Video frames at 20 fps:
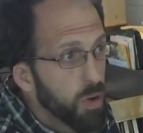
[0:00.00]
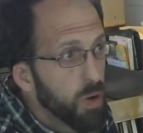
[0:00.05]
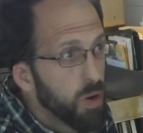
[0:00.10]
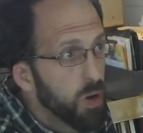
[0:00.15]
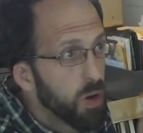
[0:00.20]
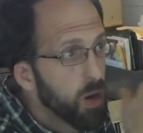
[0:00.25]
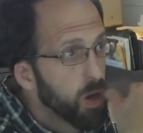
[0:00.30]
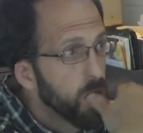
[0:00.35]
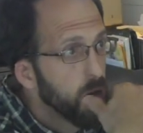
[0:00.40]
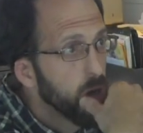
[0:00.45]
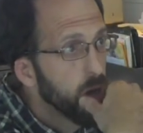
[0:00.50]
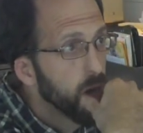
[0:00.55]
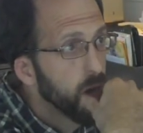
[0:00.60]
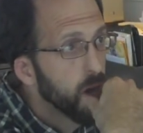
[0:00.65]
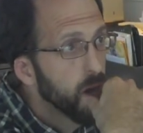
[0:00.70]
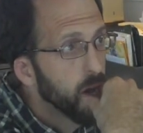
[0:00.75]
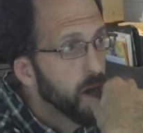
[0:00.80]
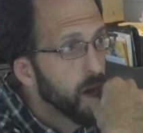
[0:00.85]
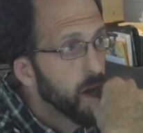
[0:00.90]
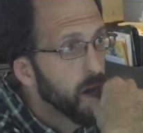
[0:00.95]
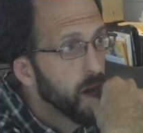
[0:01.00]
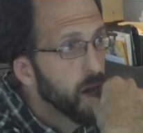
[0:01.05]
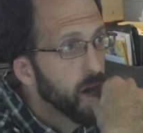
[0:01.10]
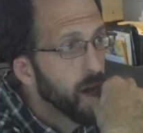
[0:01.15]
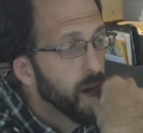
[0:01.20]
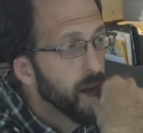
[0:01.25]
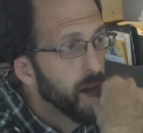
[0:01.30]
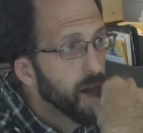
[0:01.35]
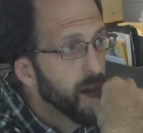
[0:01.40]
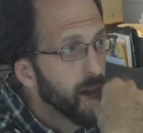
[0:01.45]
No, it's two prerequisites to
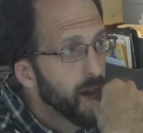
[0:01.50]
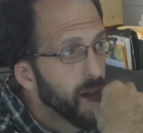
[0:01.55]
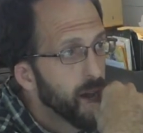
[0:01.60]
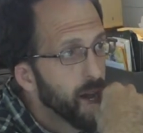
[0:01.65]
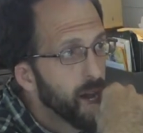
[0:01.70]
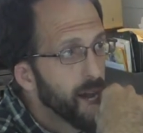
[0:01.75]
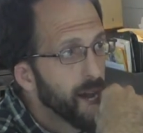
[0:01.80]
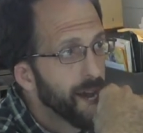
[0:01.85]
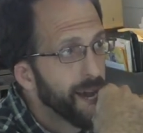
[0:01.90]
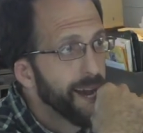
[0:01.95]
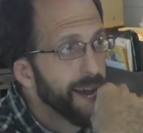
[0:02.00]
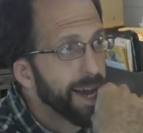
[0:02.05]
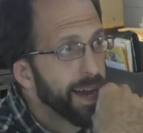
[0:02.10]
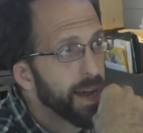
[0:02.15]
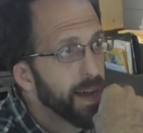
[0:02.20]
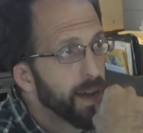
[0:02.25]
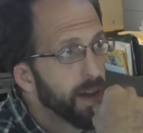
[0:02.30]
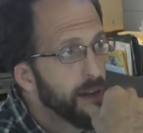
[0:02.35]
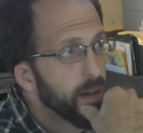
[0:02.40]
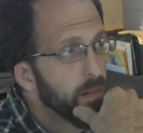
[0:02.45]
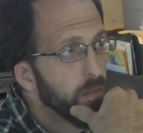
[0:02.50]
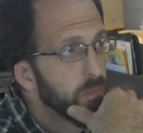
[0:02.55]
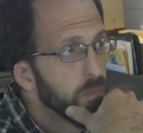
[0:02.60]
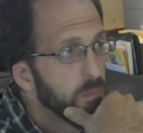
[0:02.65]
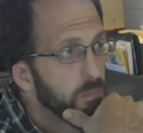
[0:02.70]
keep the law perfectly in